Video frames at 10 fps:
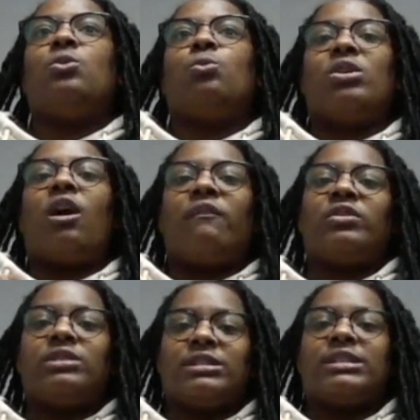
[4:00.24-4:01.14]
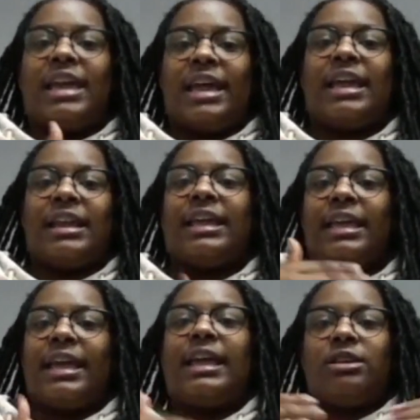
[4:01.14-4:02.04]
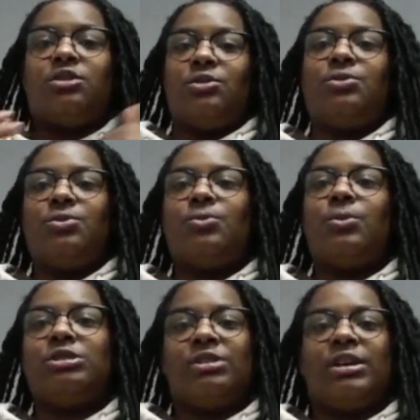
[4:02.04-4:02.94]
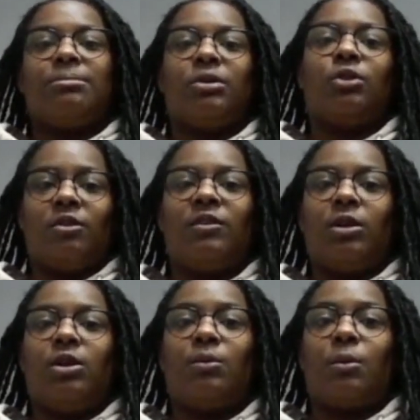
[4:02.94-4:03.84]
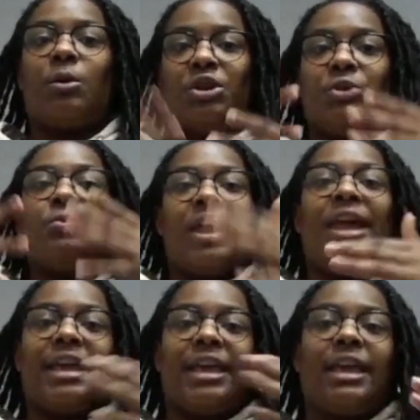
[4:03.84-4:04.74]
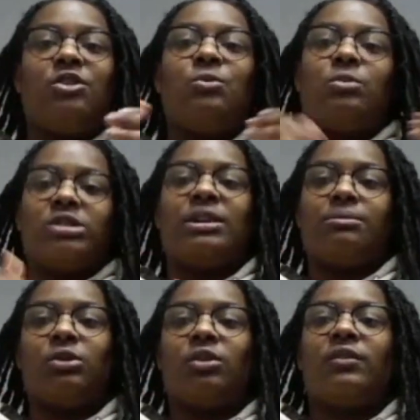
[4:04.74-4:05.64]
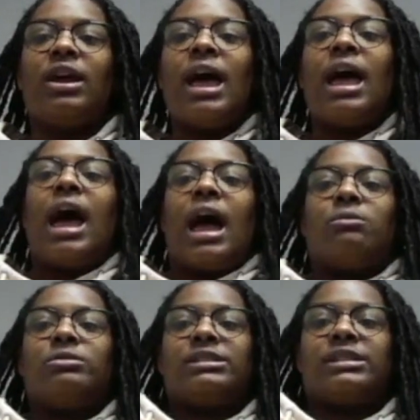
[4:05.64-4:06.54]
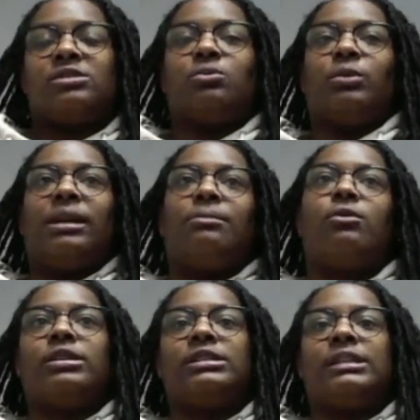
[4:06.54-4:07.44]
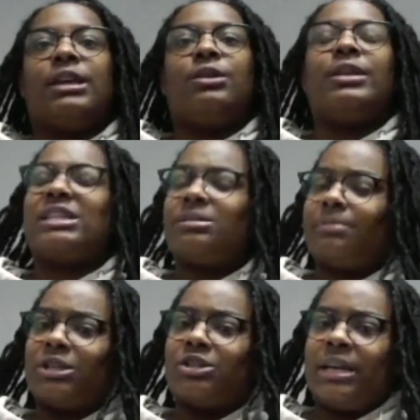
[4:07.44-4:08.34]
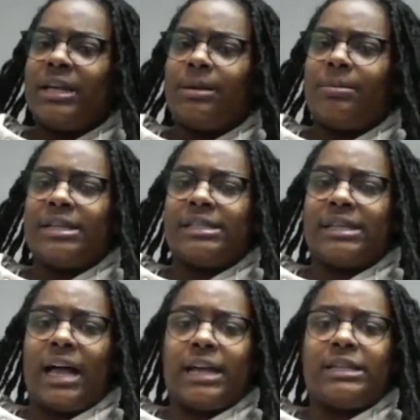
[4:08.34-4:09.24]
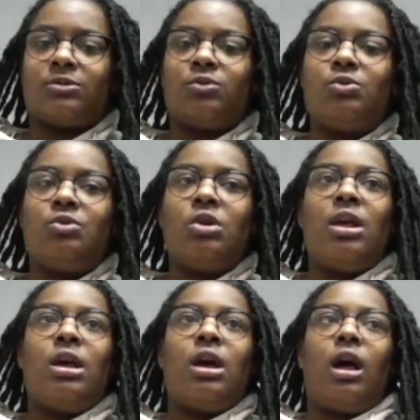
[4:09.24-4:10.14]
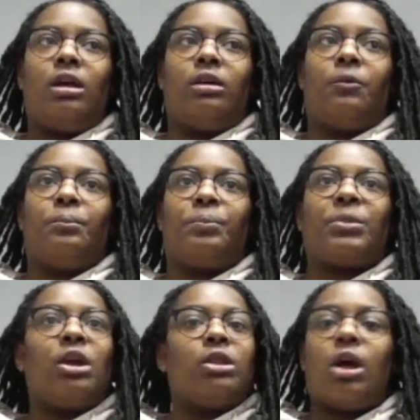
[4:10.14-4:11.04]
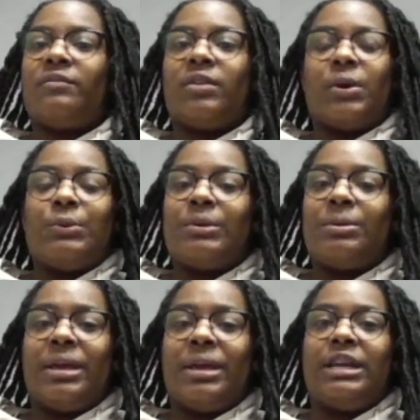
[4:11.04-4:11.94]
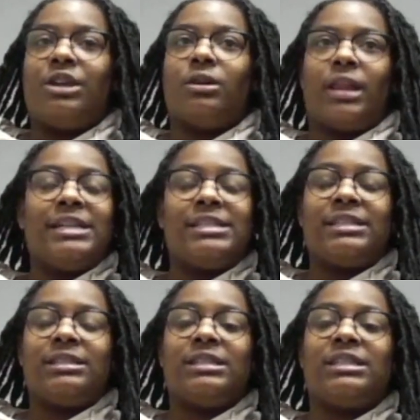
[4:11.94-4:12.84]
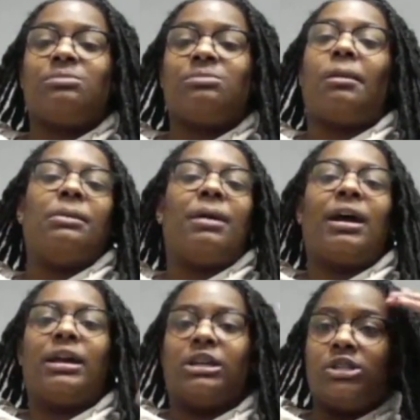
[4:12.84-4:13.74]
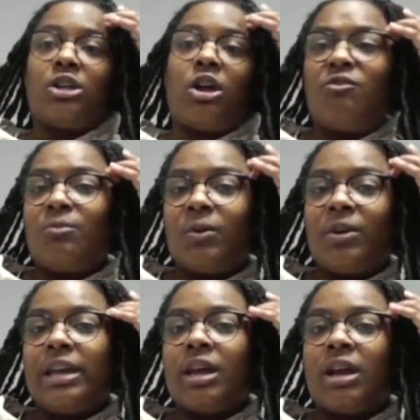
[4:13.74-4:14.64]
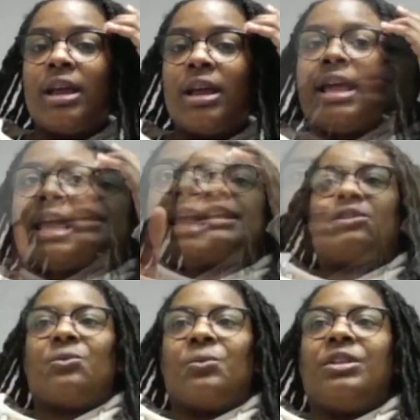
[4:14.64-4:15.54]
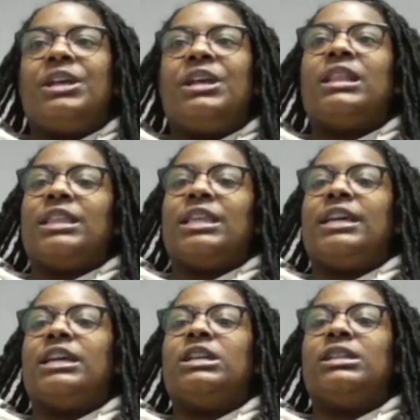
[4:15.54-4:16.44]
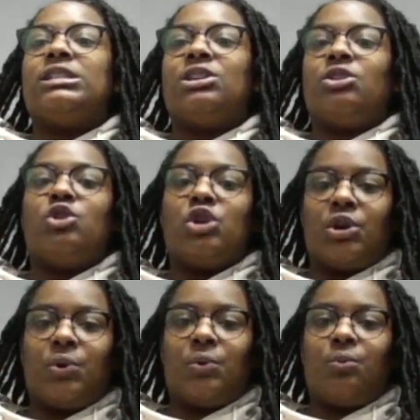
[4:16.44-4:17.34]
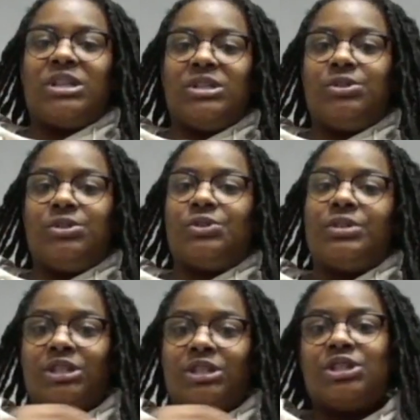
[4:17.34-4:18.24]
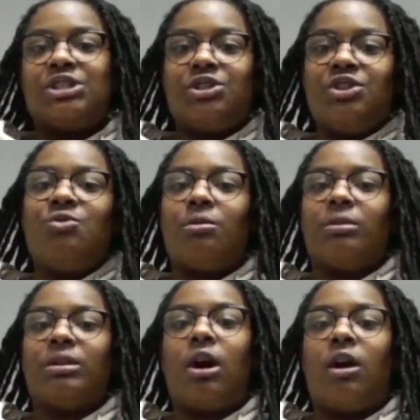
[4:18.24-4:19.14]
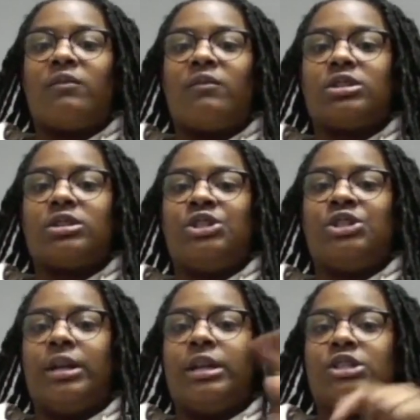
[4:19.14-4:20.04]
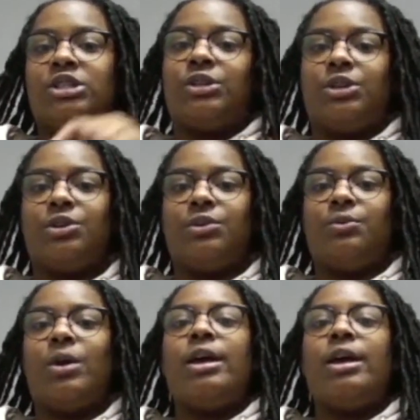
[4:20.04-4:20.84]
what officers can and can't do once you get pulled over, and knowing what you can and can't do once you get pulled over, I would say it's a really important skill, especially coming into high school. A lot of you are going to be getting your licenses probably by your sophomore year. It is a really good thing to know what you should and shouldn't do and what the officers should and shouldn't do